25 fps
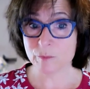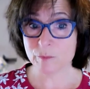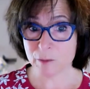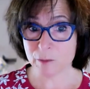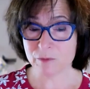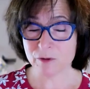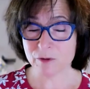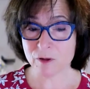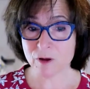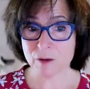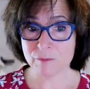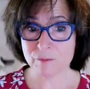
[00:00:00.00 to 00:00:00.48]

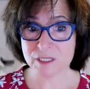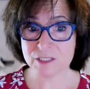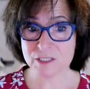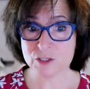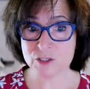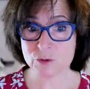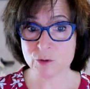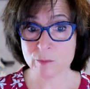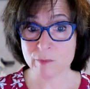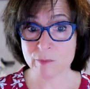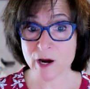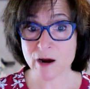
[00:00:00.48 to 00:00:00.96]
people coming
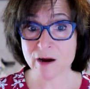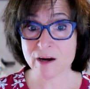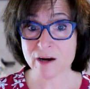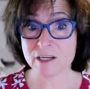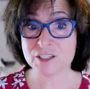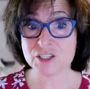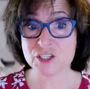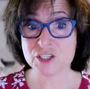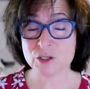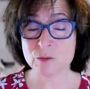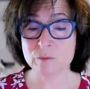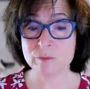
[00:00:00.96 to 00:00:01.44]
to
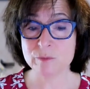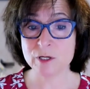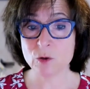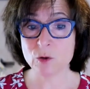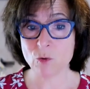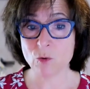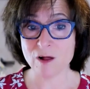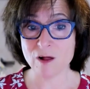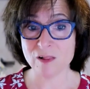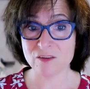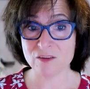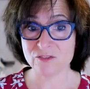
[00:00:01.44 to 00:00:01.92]
America should be
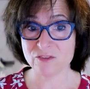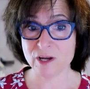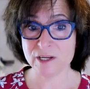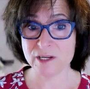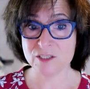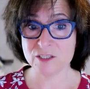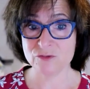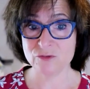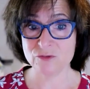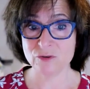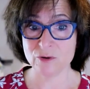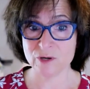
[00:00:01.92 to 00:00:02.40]

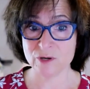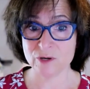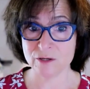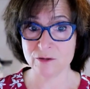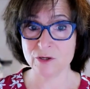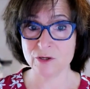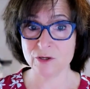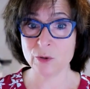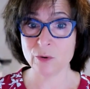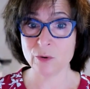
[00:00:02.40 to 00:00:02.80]
qualified to vote in New